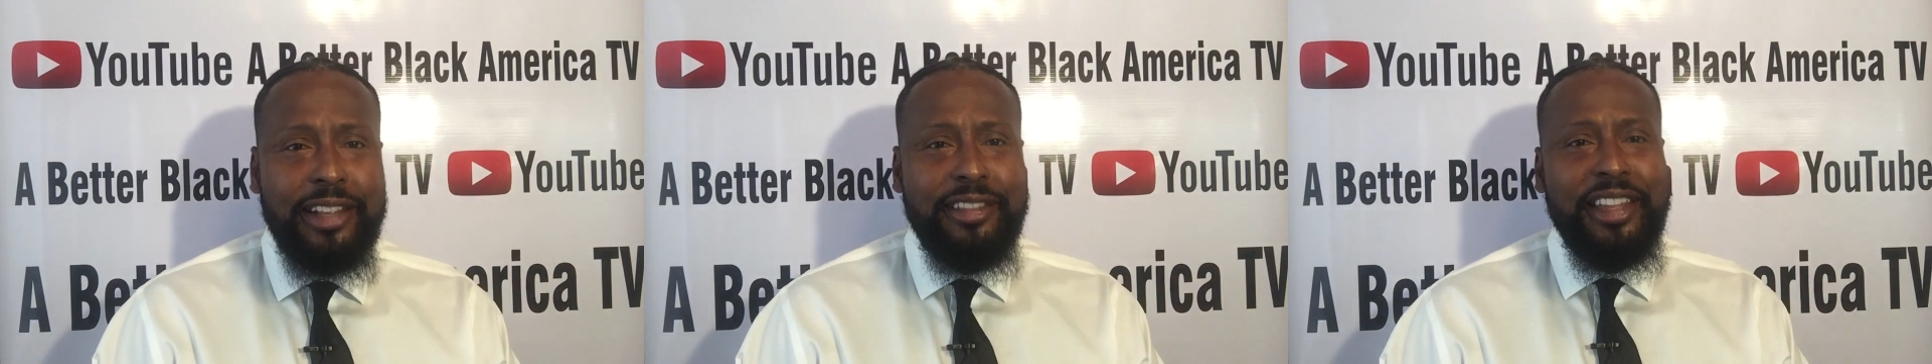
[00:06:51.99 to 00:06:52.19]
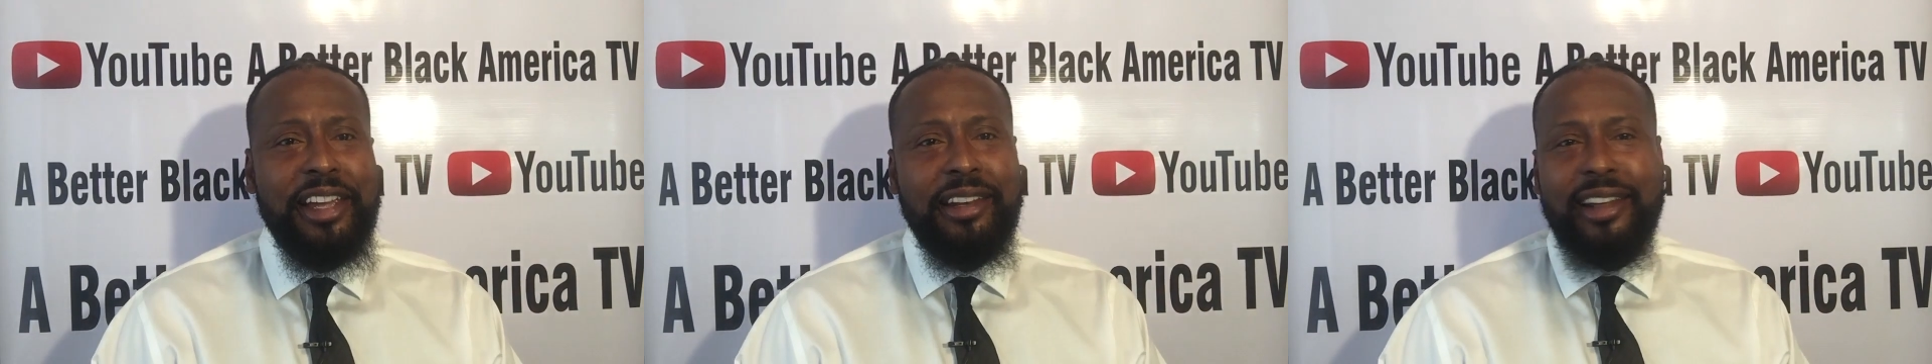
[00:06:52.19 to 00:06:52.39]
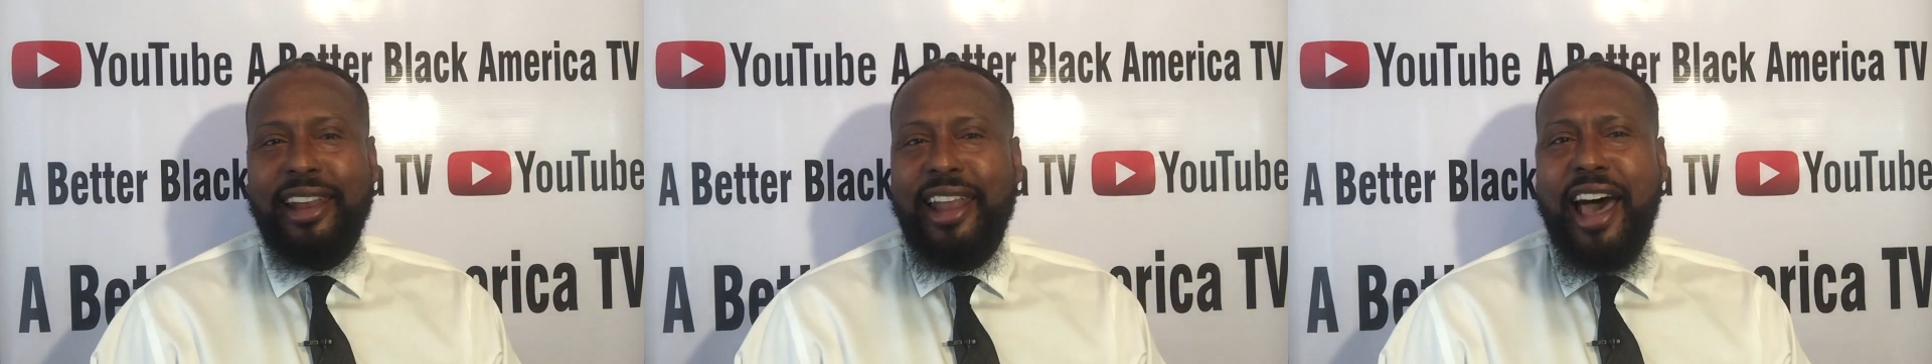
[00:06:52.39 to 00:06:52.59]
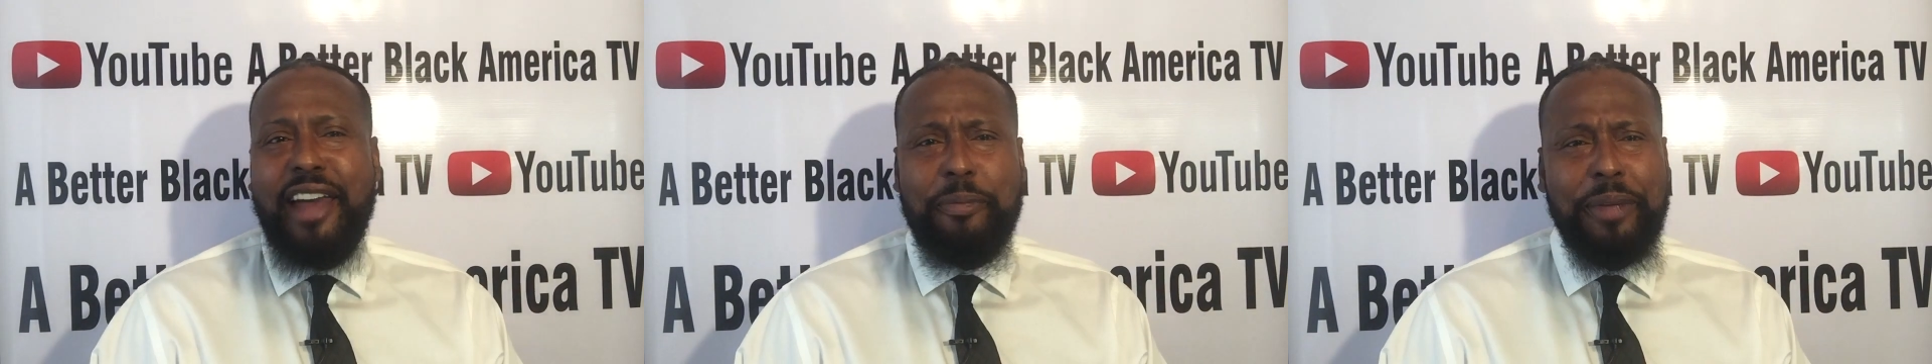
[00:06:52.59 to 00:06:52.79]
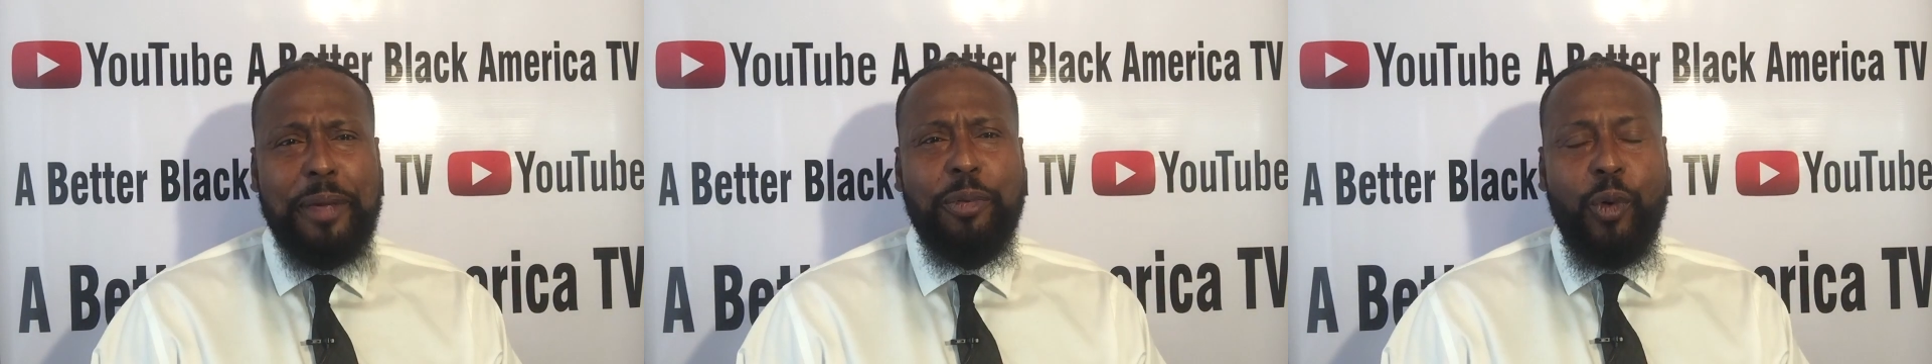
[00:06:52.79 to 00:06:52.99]
And then a lot
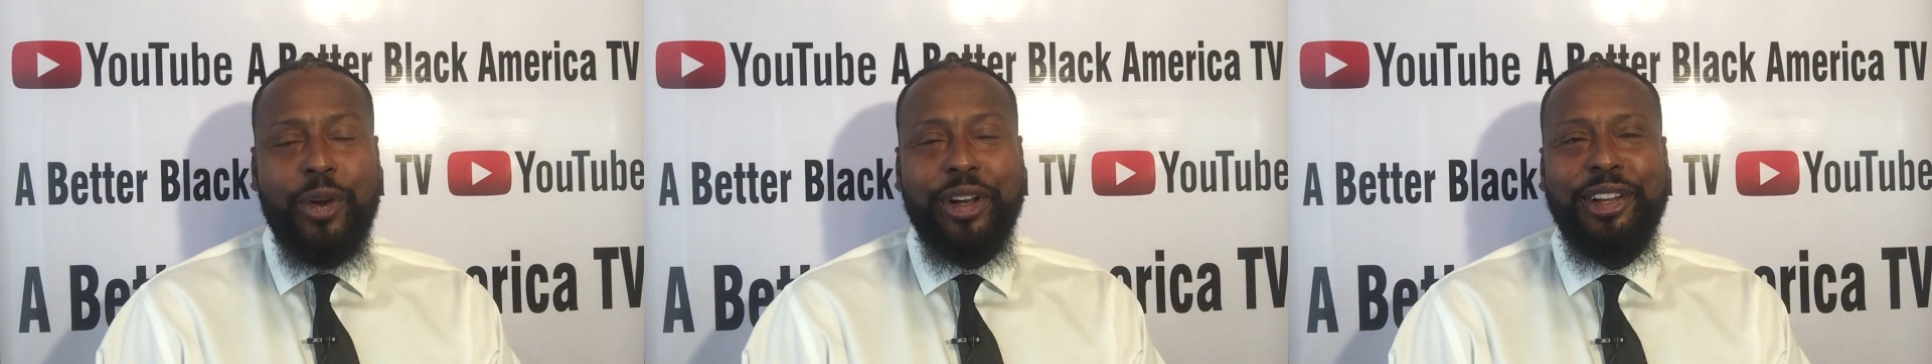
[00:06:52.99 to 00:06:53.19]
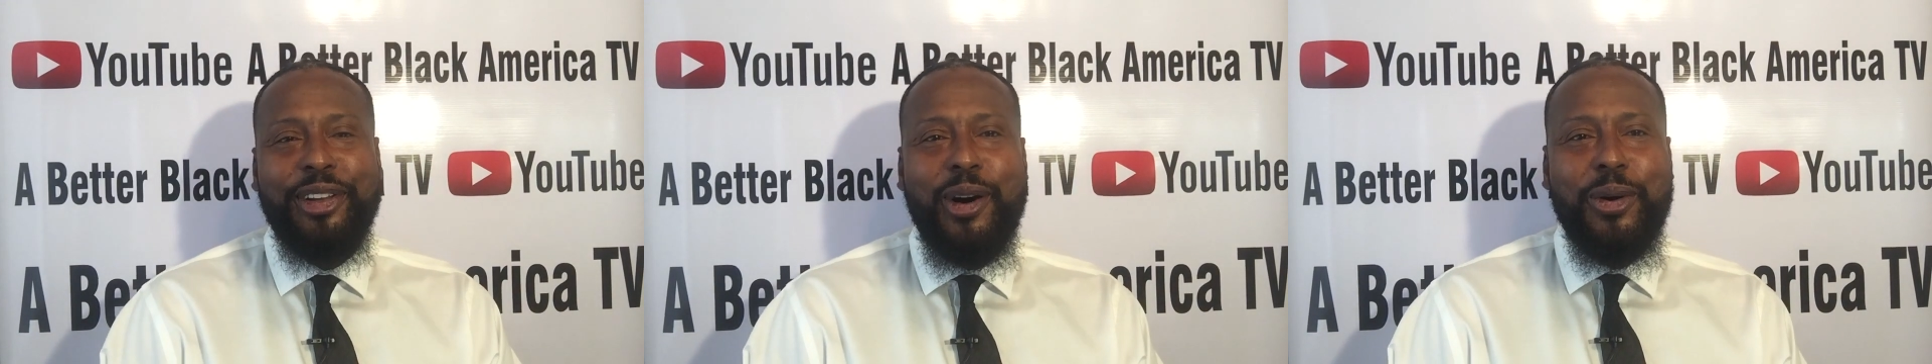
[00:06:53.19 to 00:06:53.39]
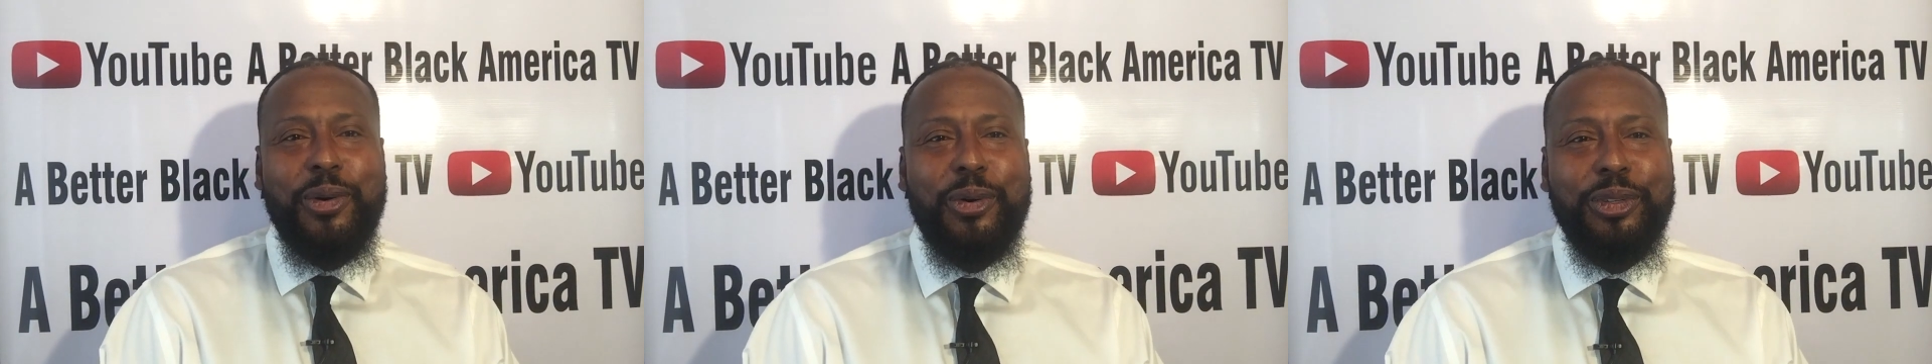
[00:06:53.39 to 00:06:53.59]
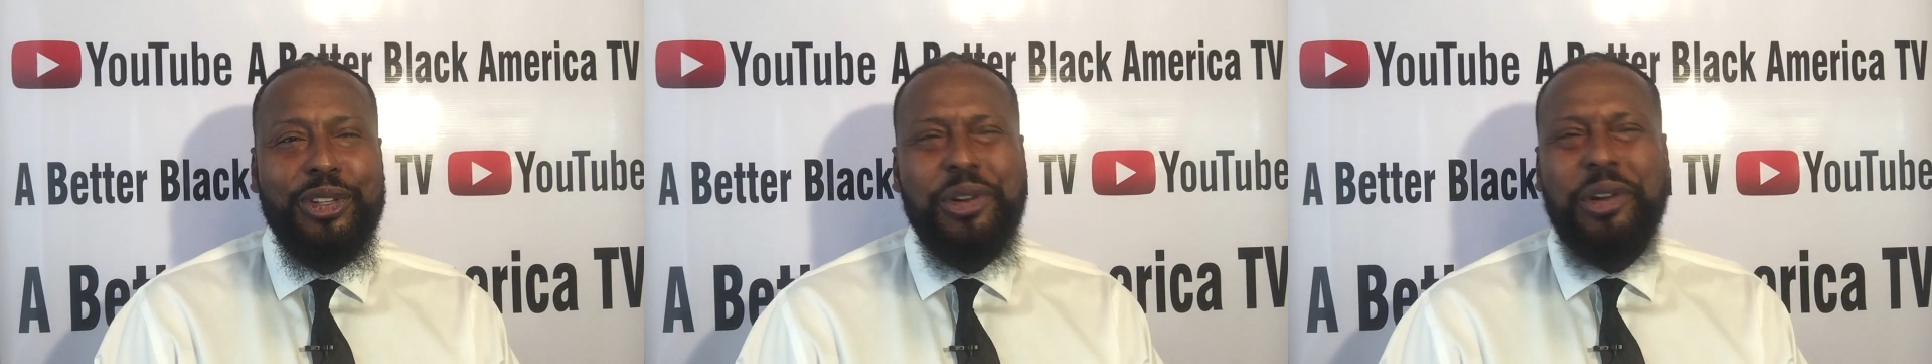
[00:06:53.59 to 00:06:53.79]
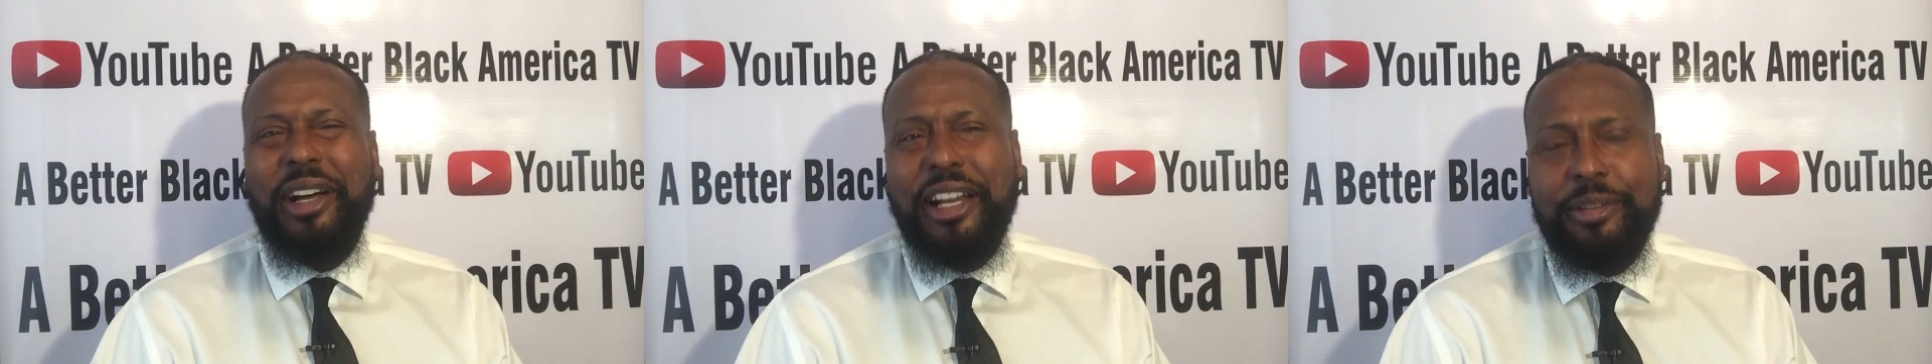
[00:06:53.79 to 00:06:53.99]
of people want to know who's
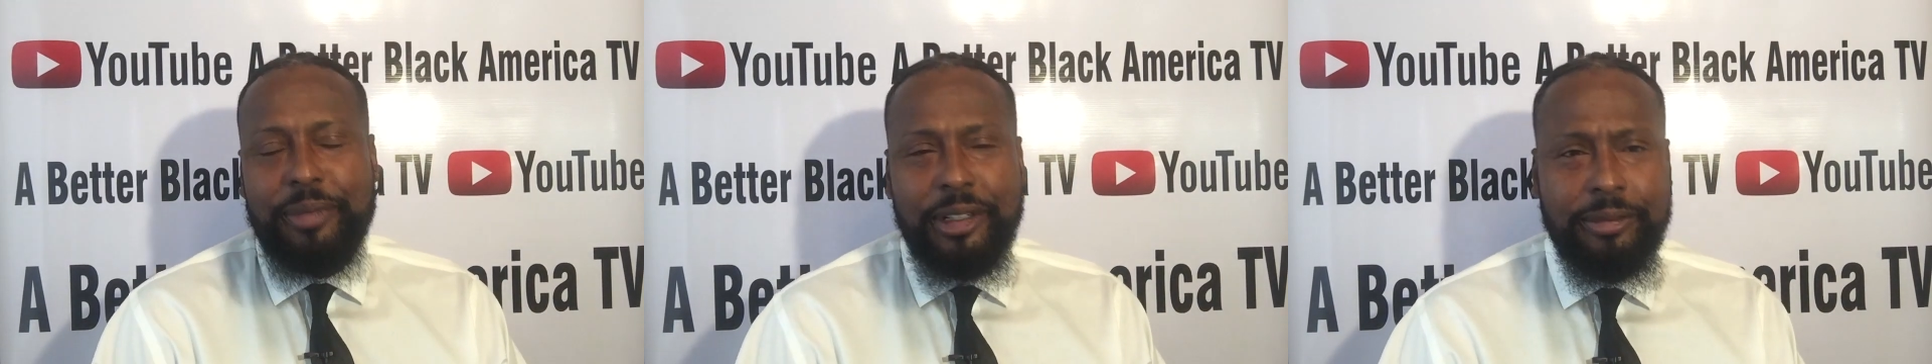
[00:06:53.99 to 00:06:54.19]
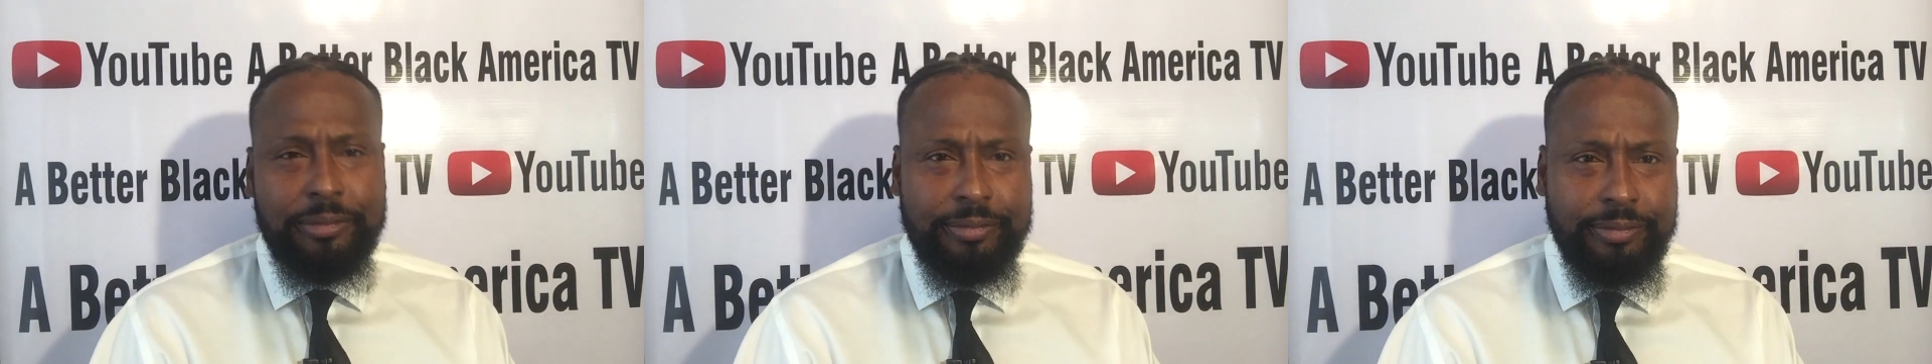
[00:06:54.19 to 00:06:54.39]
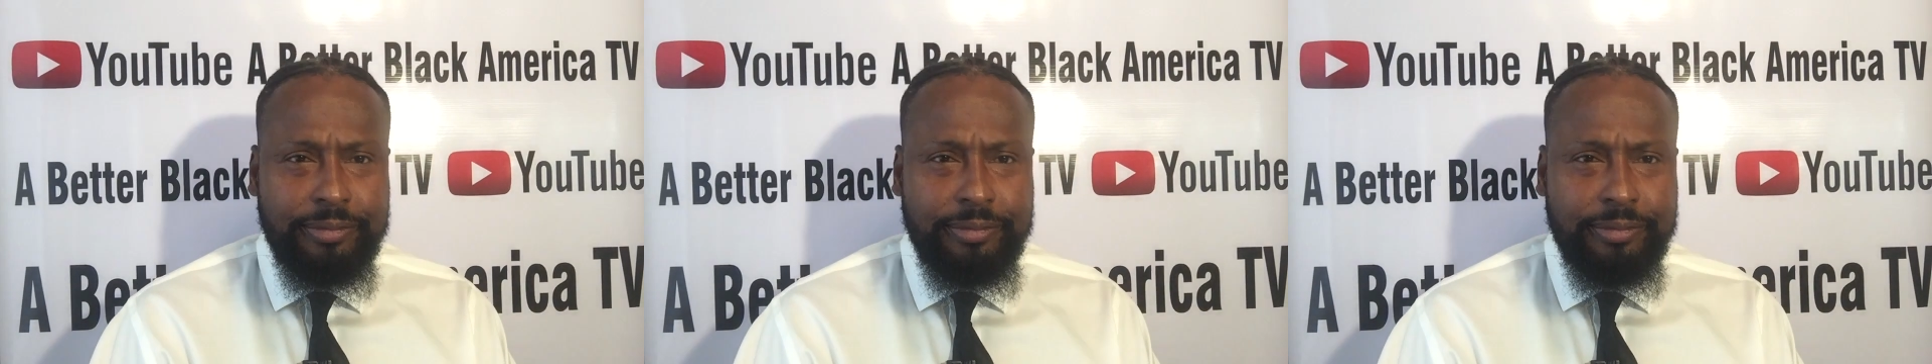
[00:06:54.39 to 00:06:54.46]
her husband.